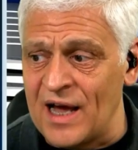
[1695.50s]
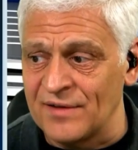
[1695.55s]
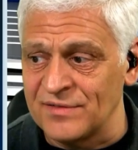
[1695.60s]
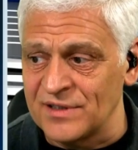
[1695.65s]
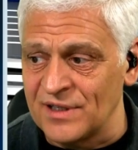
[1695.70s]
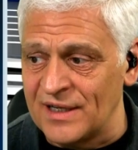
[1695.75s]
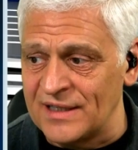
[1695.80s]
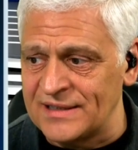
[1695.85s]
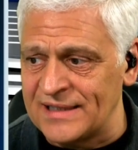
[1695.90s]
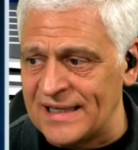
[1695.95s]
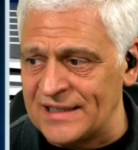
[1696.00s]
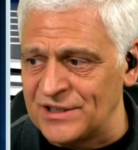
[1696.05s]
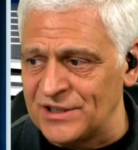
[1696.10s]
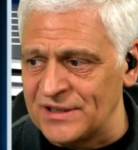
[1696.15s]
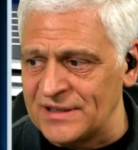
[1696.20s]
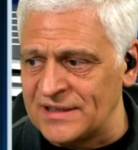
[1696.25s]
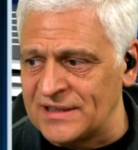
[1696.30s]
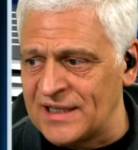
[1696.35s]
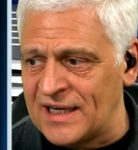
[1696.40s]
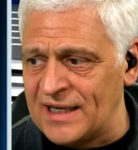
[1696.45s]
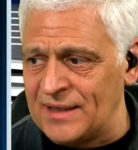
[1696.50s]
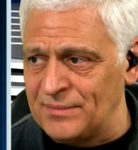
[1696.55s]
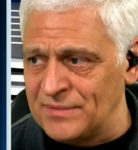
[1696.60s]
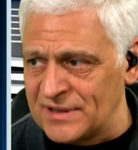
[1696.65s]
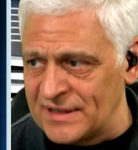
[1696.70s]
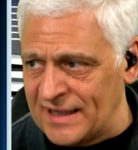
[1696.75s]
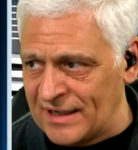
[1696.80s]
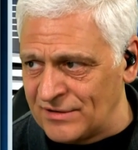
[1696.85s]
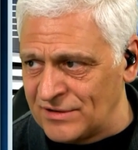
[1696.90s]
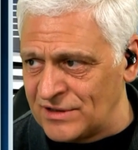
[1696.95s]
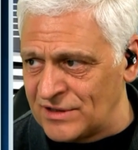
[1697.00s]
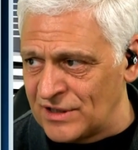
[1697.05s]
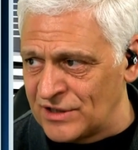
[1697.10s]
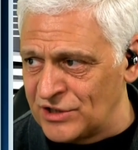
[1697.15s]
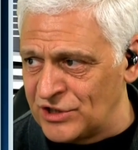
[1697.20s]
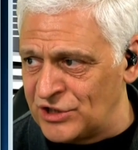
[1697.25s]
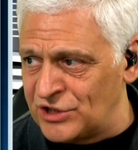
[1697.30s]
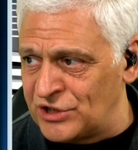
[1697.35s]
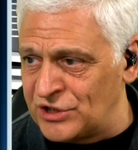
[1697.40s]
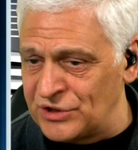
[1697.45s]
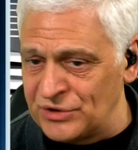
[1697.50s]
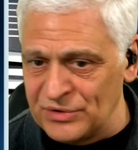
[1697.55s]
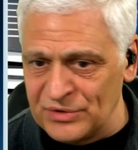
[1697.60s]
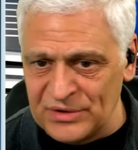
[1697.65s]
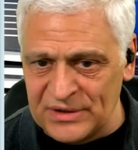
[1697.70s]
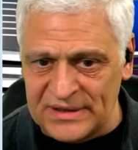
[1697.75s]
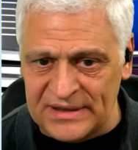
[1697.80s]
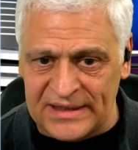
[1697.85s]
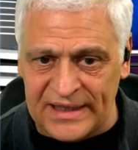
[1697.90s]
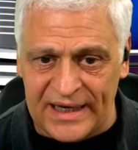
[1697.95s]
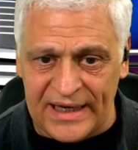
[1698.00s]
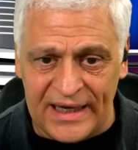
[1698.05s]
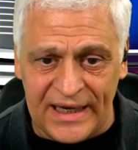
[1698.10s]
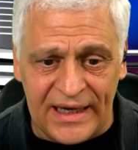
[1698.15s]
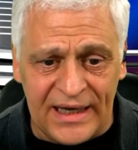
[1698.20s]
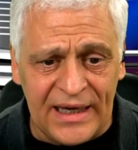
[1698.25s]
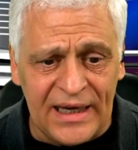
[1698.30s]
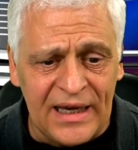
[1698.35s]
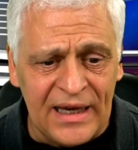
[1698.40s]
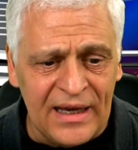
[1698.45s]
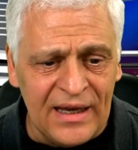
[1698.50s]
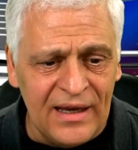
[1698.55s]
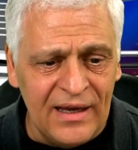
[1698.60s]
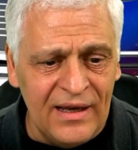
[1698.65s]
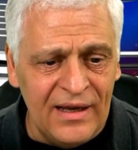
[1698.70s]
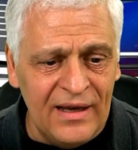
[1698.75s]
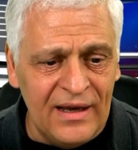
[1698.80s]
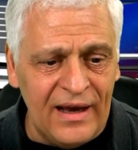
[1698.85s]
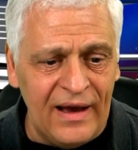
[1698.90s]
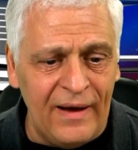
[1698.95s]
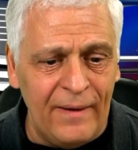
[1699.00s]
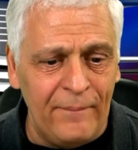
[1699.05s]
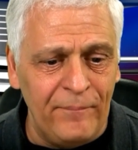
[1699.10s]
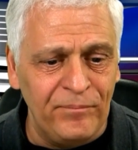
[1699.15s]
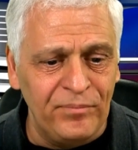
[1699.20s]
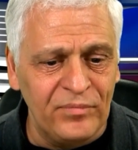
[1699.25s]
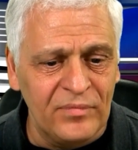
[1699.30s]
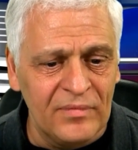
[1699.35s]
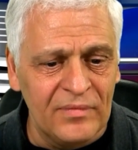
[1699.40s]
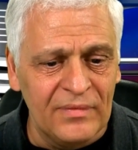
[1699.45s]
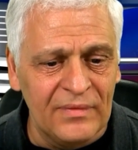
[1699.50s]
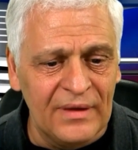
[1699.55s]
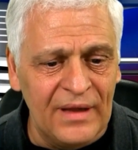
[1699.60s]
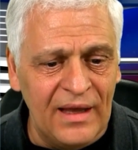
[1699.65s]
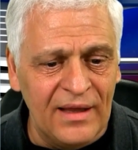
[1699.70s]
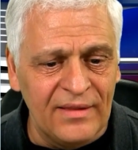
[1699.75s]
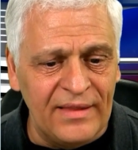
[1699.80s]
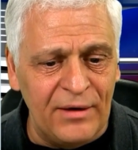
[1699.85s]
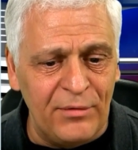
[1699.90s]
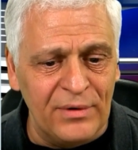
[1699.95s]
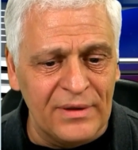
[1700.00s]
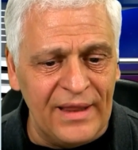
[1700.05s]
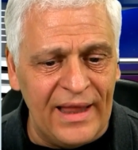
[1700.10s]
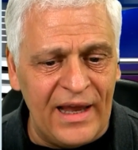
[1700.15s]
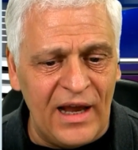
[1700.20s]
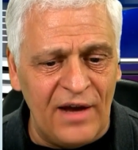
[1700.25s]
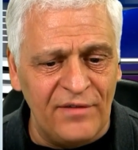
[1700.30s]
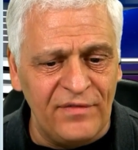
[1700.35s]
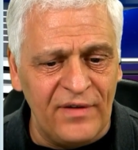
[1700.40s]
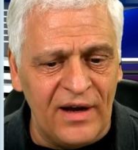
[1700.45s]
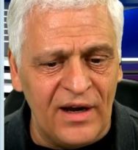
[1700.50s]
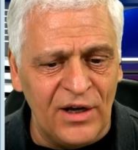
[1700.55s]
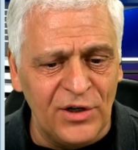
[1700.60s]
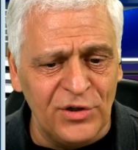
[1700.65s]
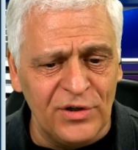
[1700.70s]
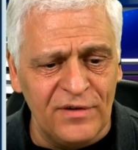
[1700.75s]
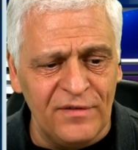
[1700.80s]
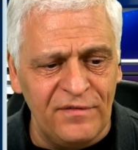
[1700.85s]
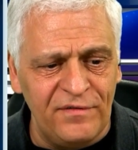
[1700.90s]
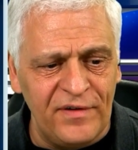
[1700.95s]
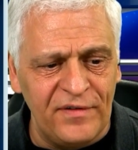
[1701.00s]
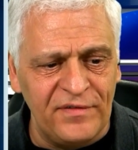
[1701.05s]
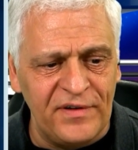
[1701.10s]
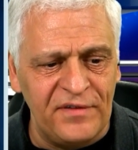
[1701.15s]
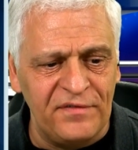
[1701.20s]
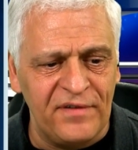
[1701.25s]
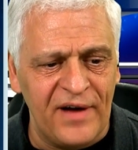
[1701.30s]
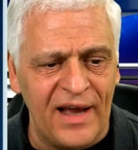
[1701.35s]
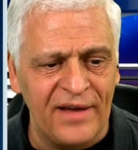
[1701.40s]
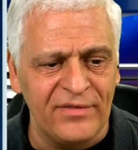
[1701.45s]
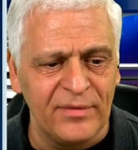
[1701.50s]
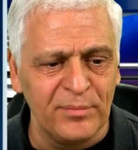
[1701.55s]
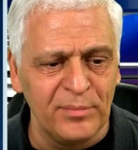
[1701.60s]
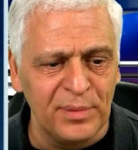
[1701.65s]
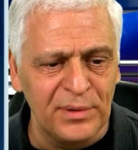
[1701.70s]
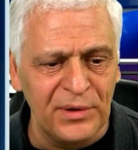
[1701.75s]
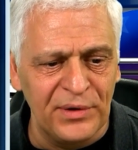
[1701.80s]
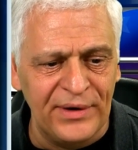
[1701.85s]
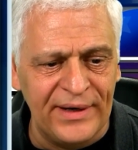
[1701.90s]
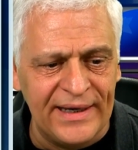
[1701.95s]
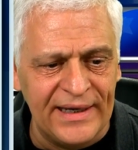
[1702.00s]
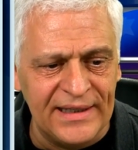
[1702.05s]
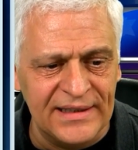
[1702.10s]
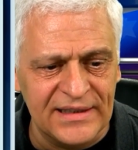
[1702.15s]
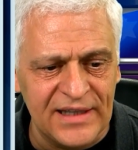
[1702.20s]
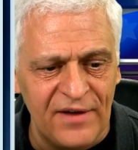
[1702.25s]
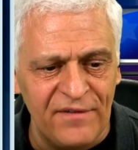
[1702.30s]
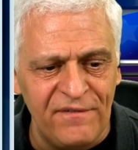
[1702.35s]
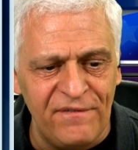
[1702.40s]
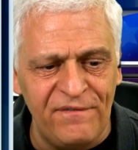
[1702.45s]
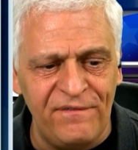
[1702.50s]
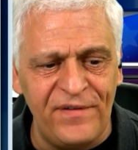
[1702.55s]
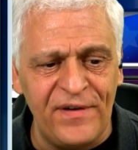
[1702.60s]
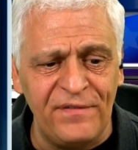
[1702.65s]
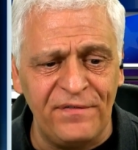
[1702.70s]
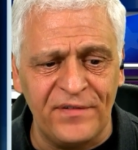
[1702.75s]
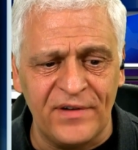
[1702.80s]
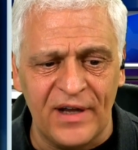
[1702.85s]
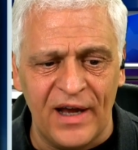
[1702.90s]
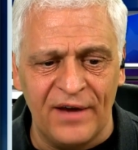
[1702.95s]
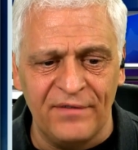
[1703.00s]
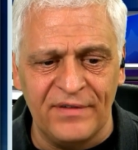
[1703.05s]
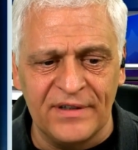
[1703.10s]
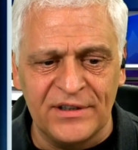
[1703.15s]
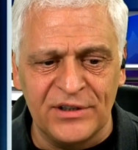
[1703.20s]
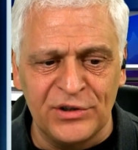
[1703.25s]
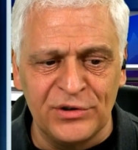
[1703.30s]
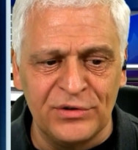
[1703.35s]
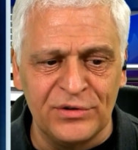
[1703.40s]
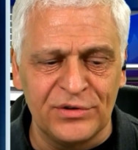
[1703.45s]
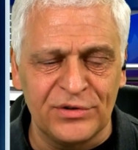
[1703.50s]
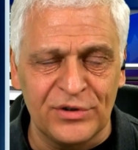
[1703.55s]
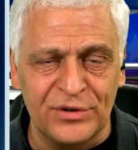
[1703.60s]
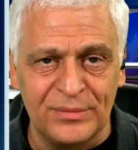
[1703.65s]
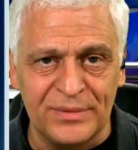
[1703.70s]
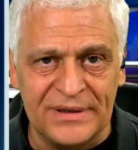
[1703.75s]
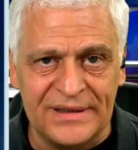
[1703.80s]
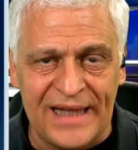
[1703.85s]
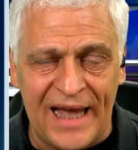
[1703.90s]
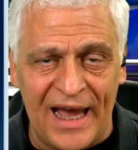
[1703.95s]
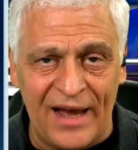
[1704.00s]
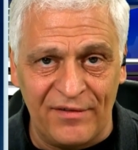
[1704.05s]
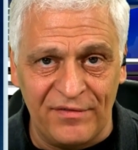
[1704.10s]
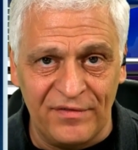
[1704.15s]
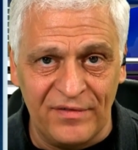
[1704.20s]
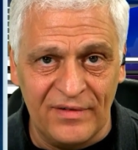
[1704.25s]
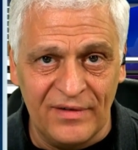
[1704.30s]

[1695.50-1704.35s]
Los Angeles Times announced on Tuesday they would lay off 155 employees, a fifth of its newsroom staff.